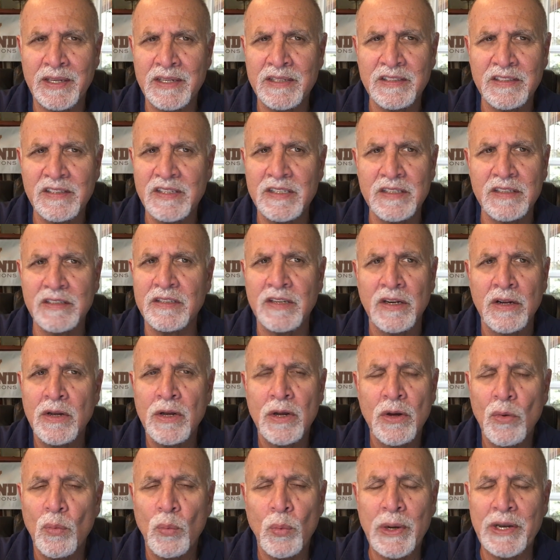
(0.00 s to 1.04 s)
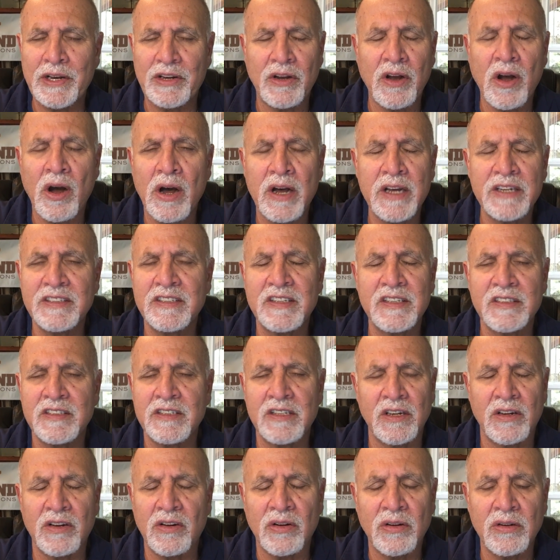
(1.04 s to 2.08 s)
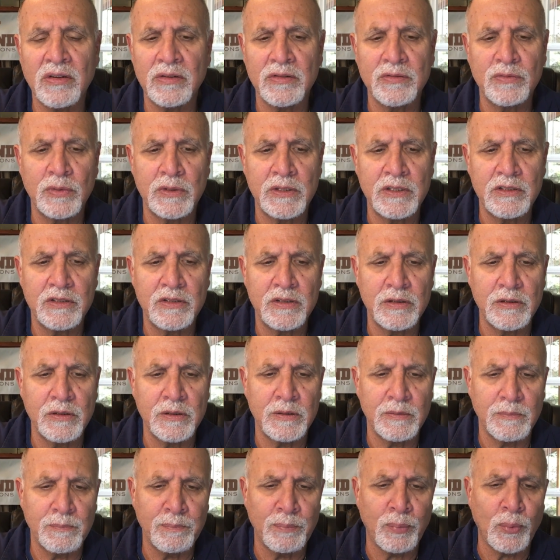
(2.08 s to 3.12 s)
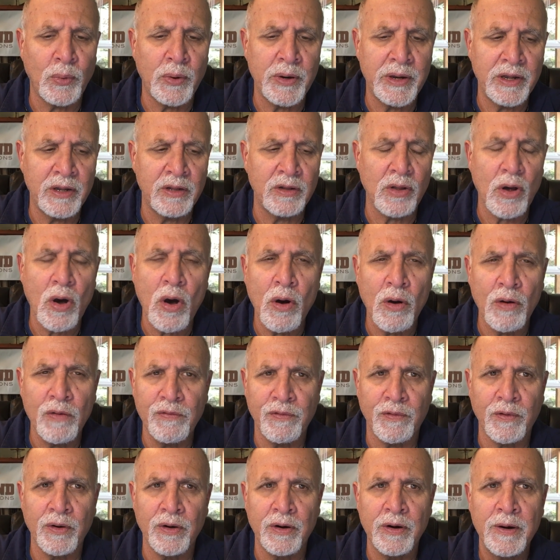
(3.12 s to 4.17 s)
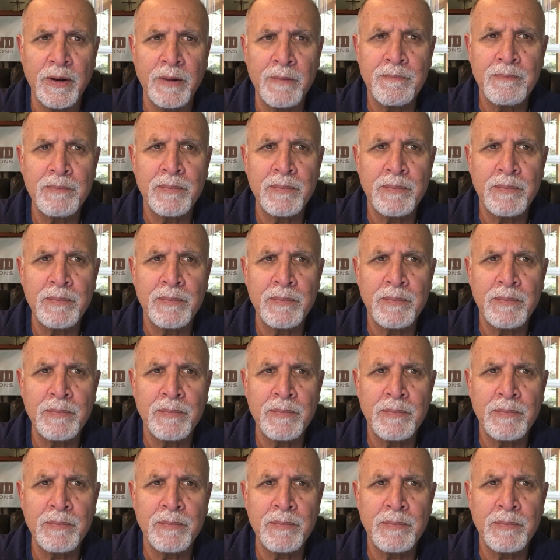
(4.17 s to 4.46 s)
This is what causes the cauldron to boil over.